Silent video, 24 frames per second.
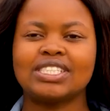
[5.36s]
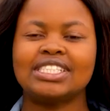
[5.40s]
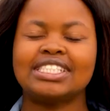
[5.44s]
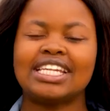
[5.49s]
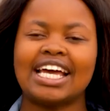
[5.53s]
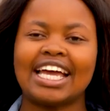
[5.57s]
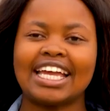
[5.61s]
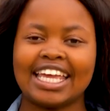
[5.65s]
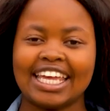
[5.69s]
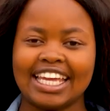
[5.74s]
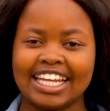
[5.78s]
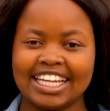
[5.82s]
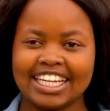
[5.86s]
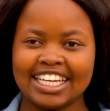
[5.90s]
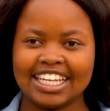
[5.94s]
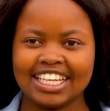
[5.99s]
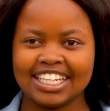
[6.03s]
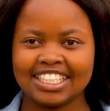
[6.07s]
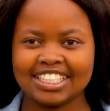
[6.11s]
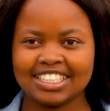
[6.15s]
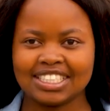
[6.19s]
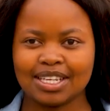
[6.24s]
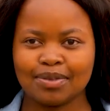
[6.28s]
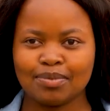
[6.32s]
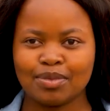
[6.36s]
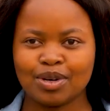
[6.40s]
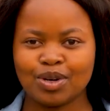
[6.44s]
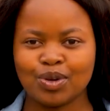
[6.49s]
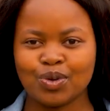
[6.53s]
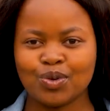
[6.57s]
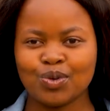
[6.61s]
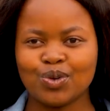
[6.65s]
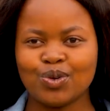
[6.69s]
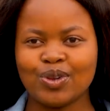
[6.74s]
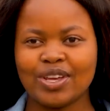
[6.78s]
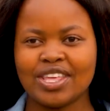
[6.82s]
Ndakeni in
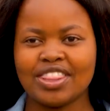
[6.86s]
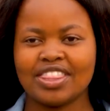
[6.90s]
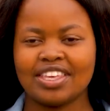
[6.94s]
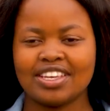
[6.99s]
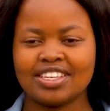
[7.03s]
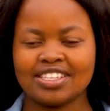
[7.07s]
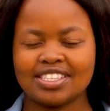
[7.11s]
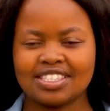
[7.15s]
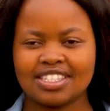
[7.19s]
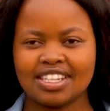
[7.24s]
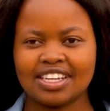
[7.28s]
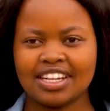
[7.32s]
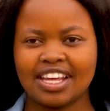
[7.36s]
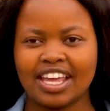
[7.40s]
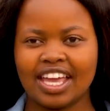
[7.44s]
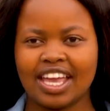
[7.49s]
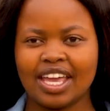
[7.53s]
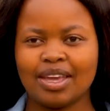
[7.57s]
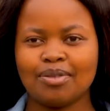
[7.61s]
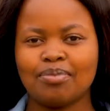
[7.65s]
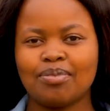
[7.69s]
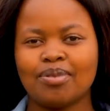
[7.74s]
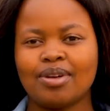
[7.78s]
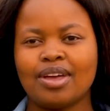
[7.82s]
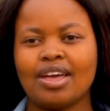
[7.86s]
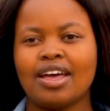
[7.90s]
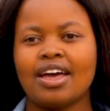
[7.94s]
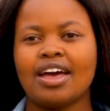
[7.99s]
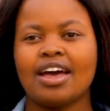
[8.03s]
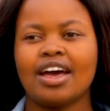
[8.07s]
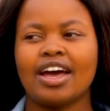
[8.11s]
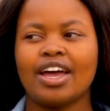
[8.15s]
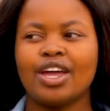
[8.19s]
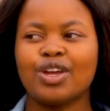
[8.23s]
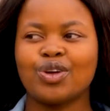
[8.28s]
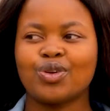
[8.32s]
Tabankulu in the Eastern Cape.
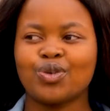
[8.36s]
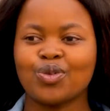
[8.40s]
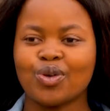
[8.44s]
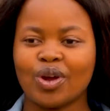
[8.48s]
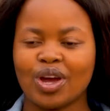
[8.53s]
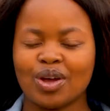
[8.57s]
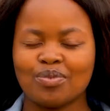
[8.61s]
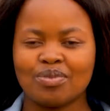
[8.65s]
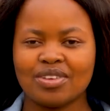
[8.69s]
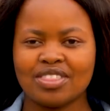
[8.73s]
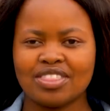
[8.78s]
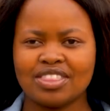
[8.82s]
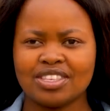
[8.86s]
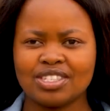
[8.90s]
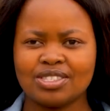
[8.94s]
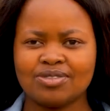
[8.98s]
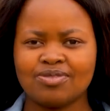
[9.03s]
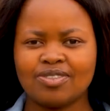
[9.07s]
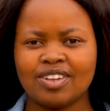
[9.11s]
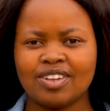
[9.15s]
I grew up in this